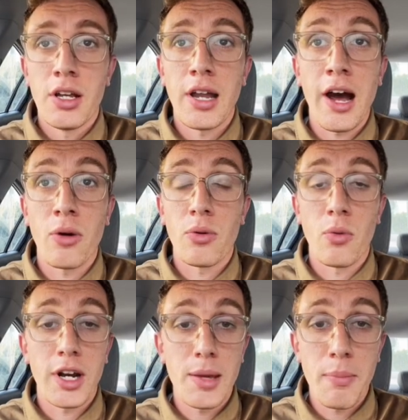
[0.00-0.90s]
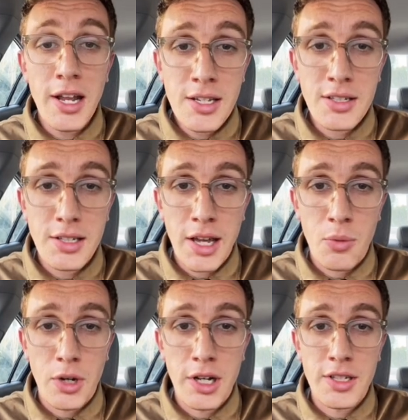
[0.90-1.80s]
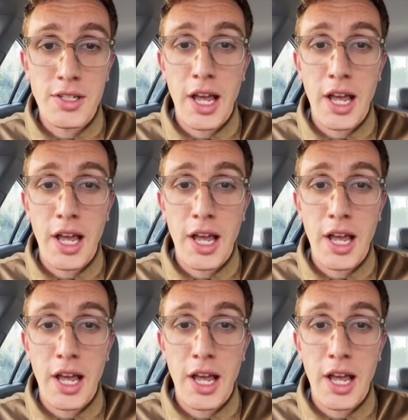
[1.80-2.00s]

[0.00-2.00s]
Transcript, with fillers: Now, what he meant to say was